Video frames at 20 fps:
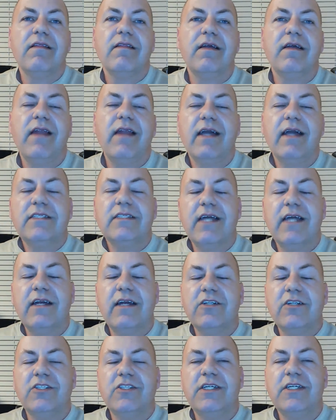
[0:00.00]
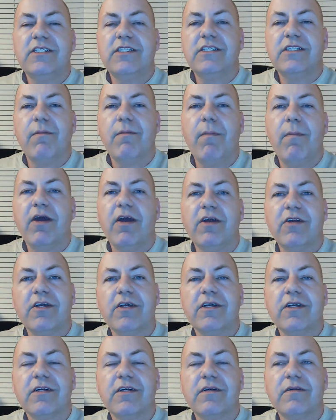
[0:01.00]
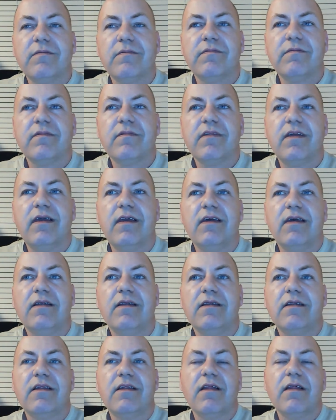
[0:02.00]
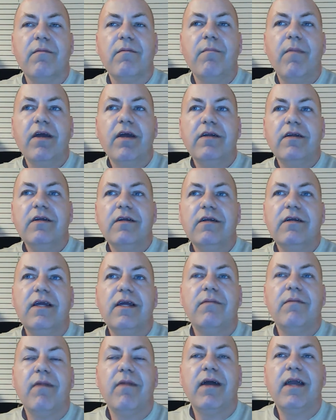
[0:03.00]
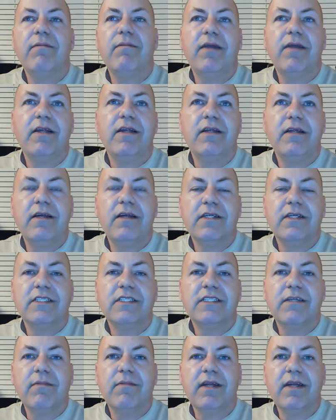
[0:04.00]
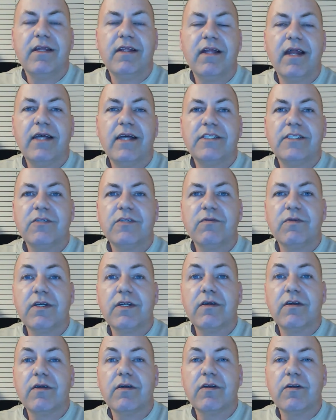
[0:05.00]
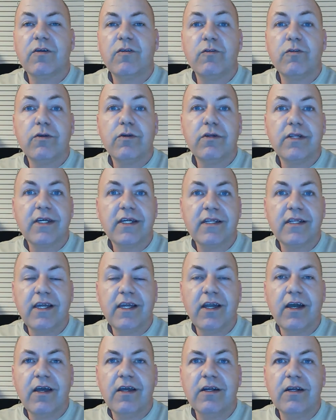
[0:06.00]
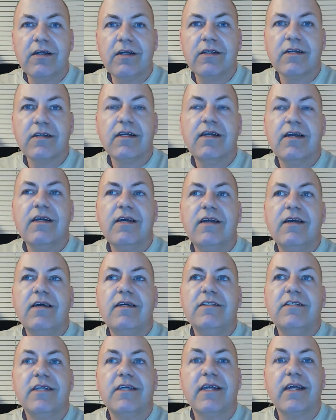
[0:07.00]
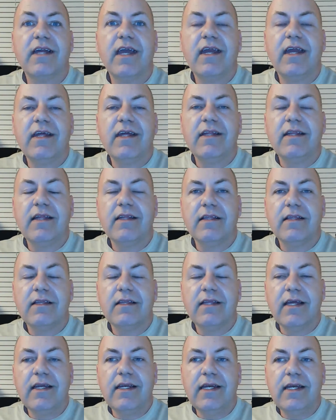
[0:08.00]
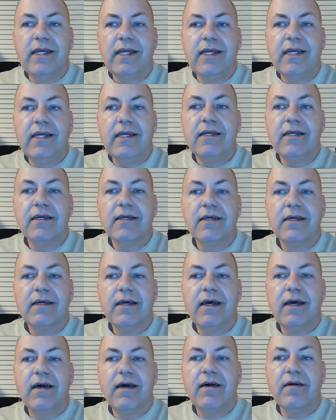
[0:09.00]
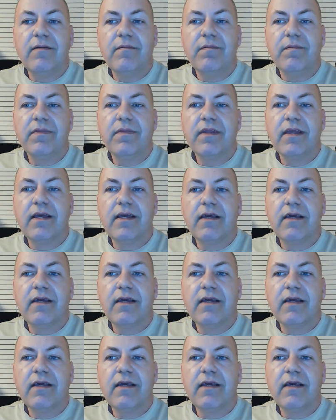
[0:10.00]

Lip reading: The next energy is the martyr. And the martyr, in my opinion, is somebody that has to work gruelingly hard to get anything that they need. The